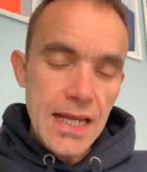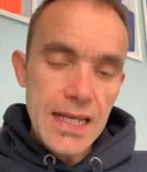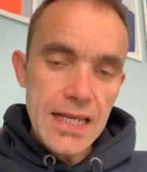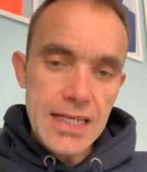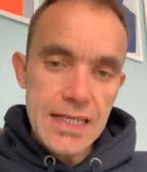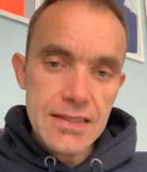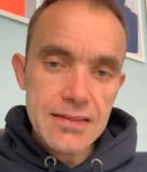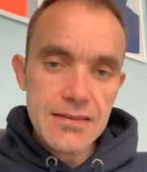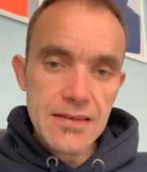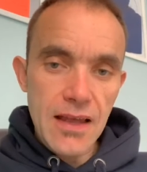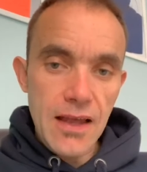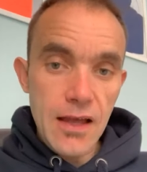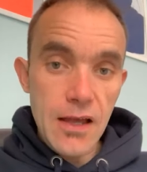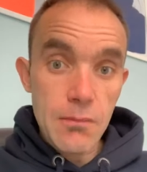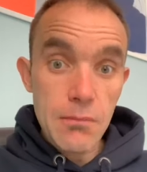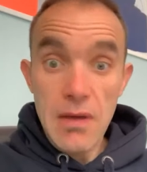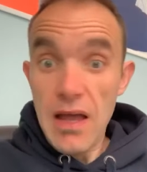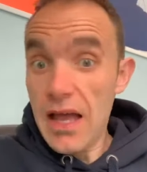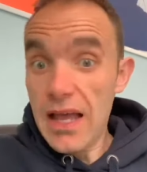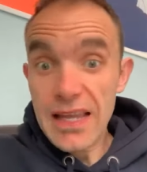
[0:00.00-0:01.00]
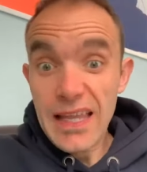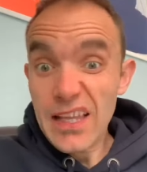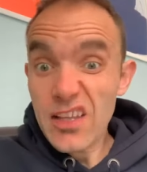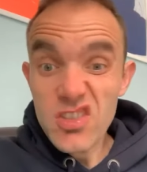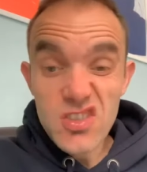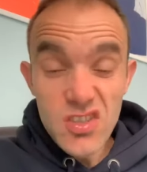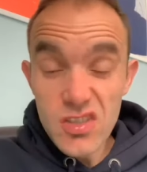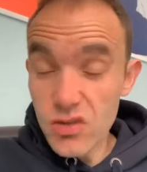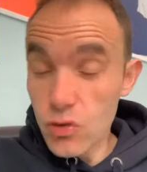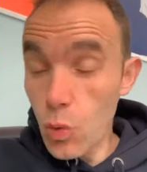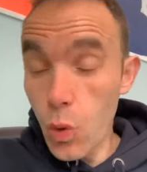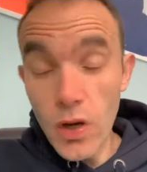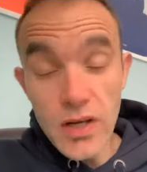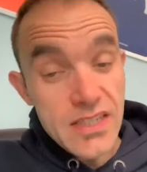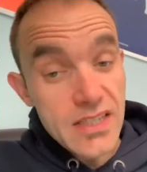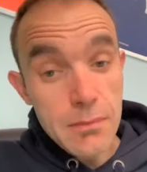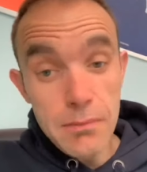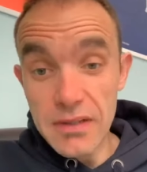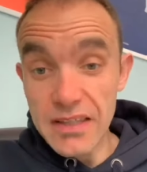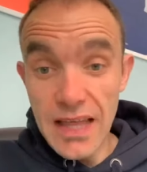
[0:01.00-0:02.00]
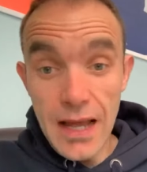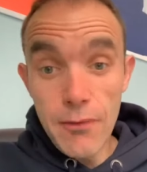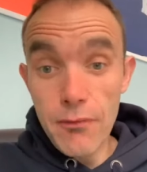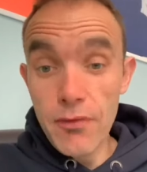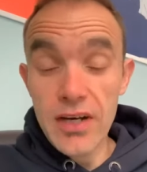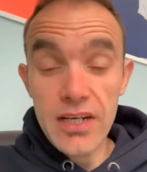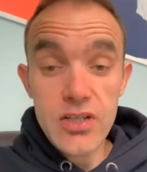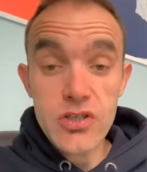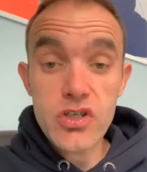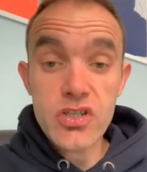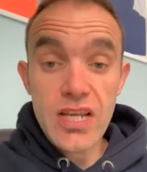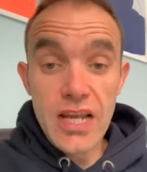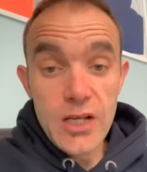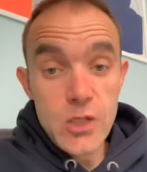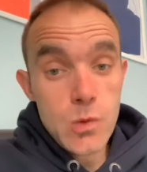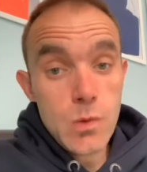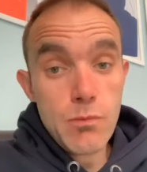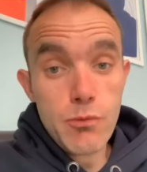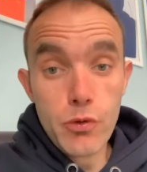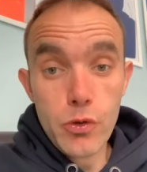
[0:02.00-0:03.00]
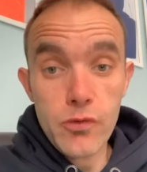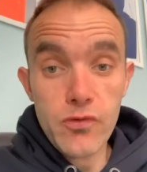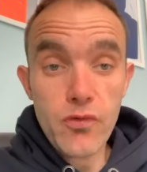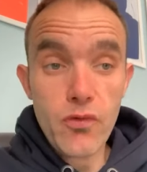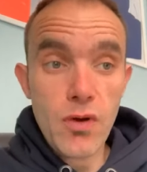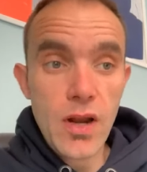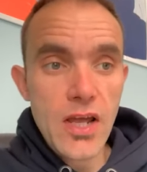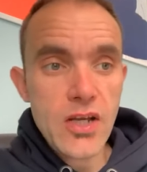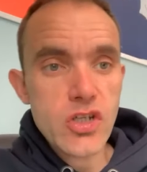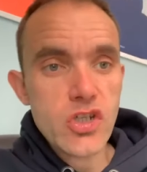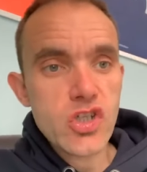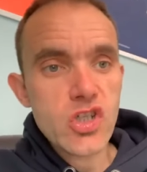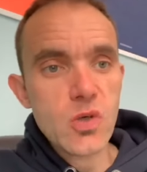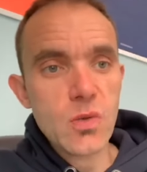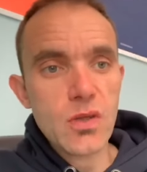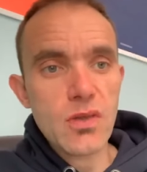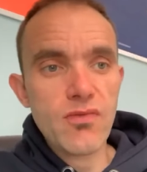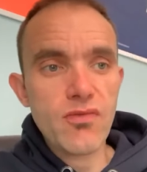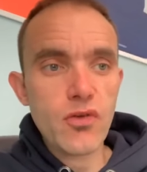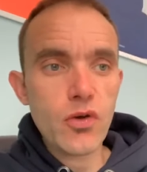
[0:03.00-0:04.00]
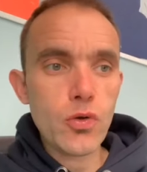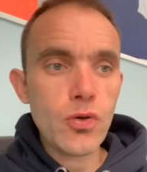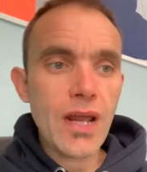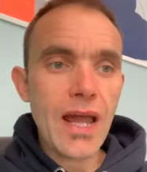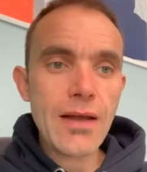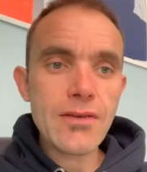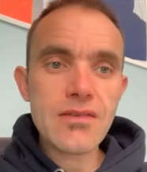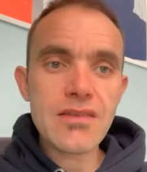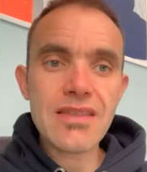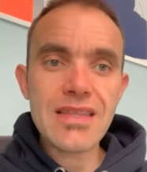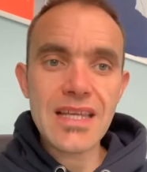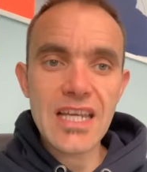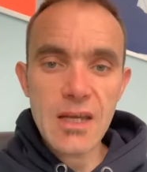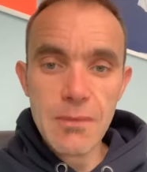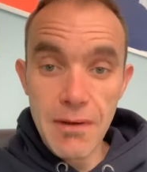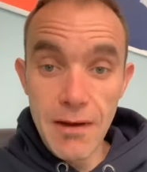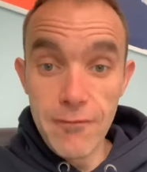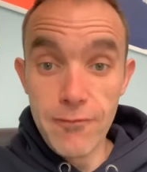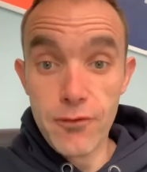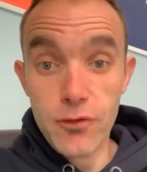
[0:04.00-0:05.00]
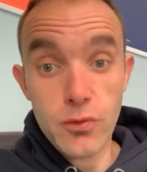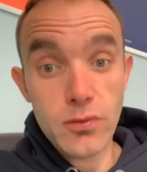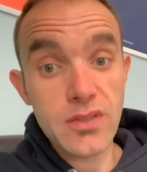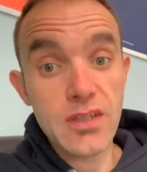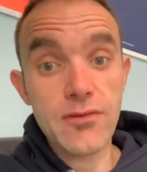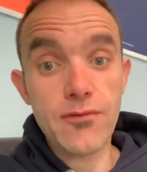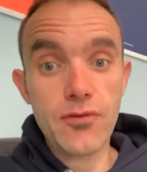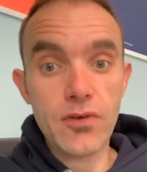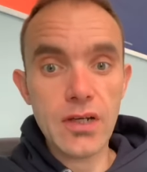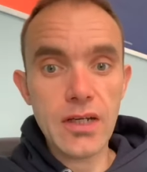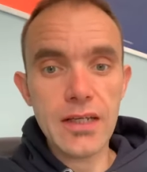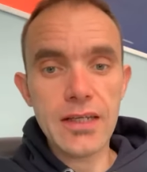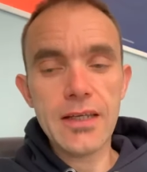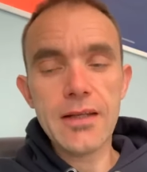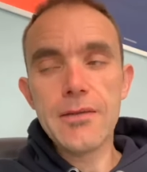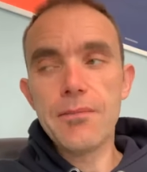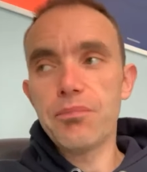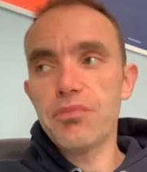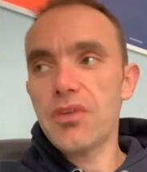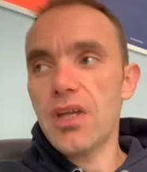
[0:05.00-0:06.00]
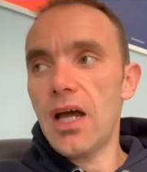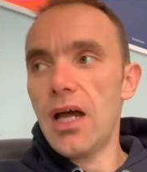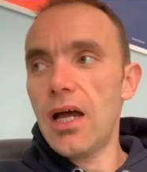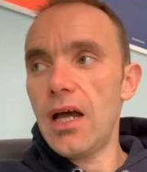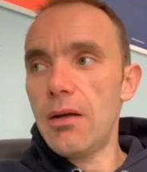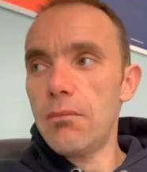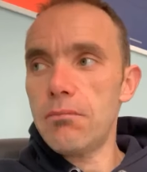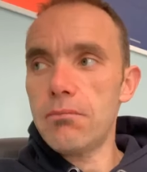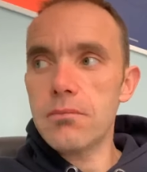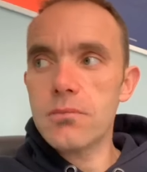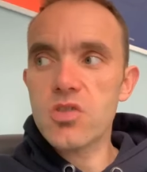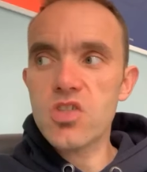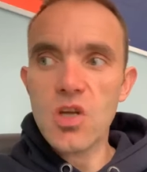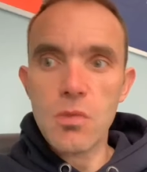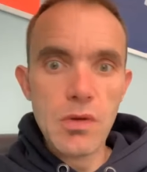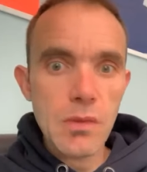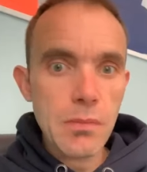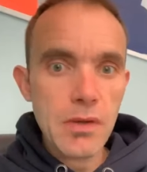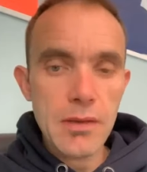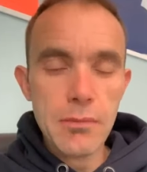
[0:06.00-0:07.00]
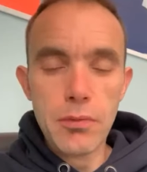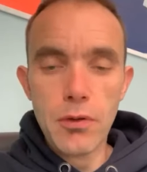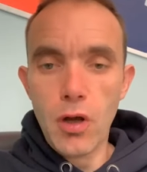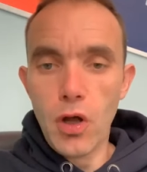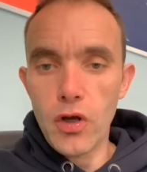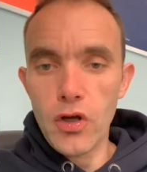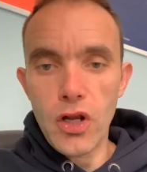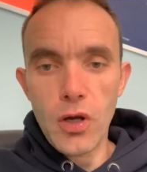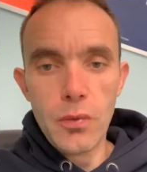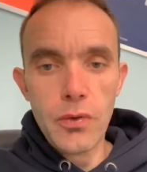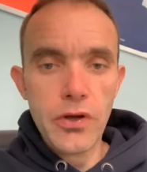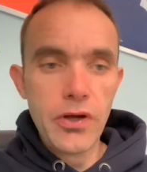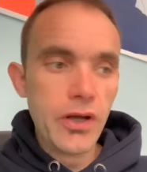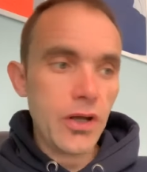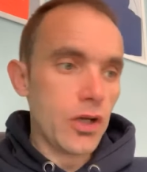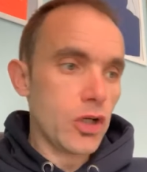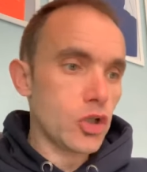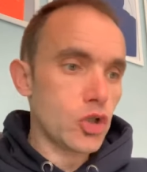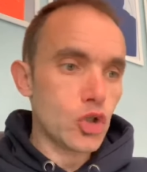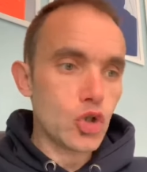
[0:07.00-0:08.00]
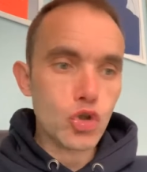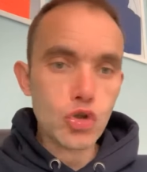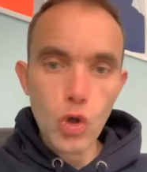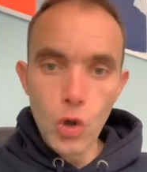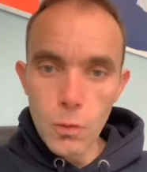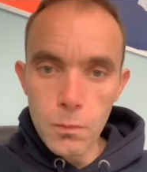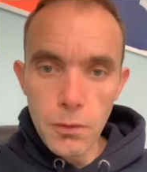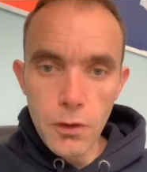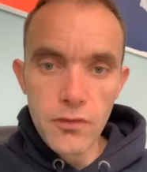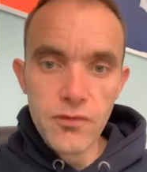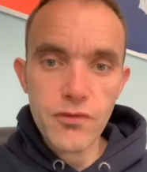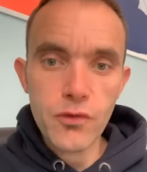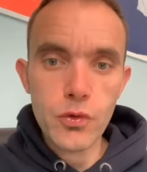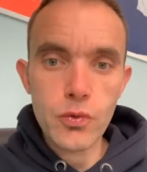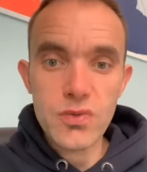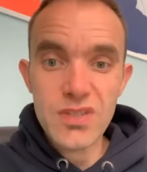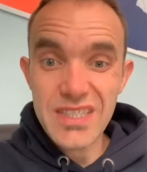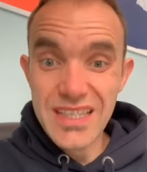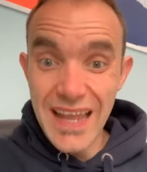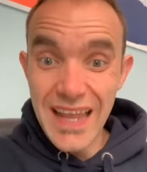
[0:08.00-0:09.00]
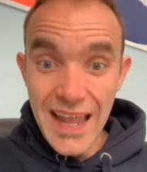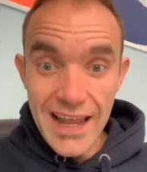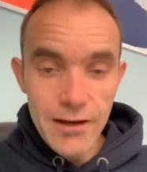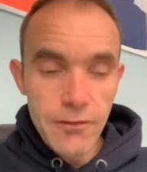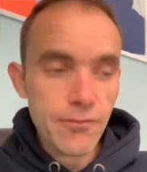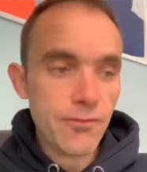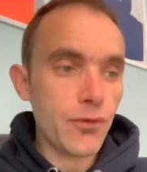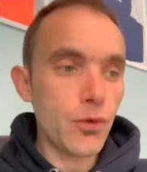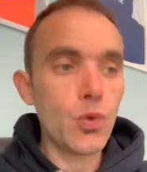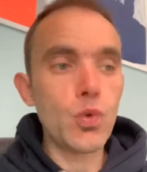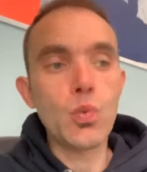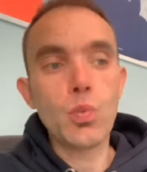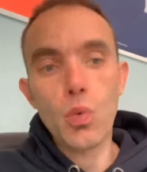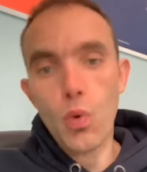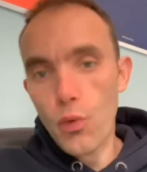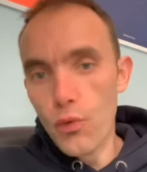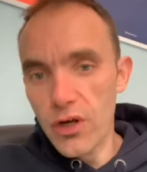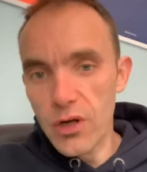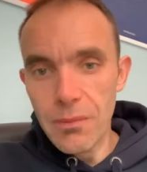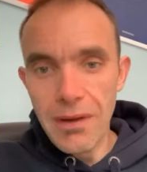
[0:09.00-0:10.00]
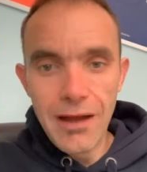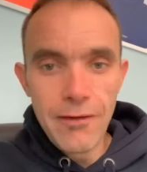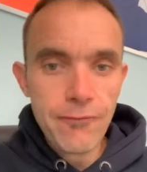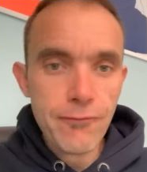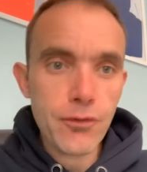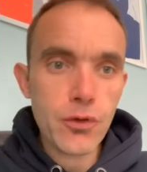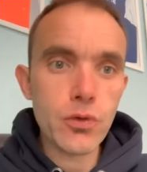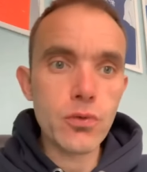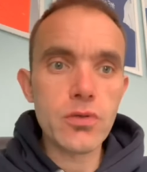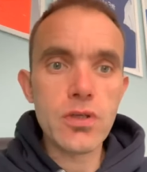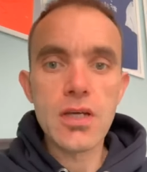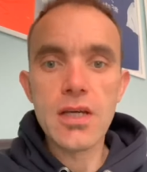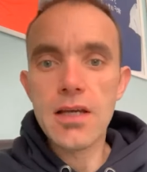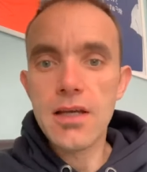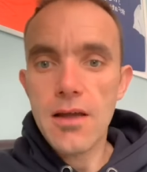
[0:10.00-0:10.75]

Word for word: is, um, again, just quite simply that really, just how to improve your relationship with food, how to think about food differently, um, so many people I know are controlled by food, scared of food, worried about food,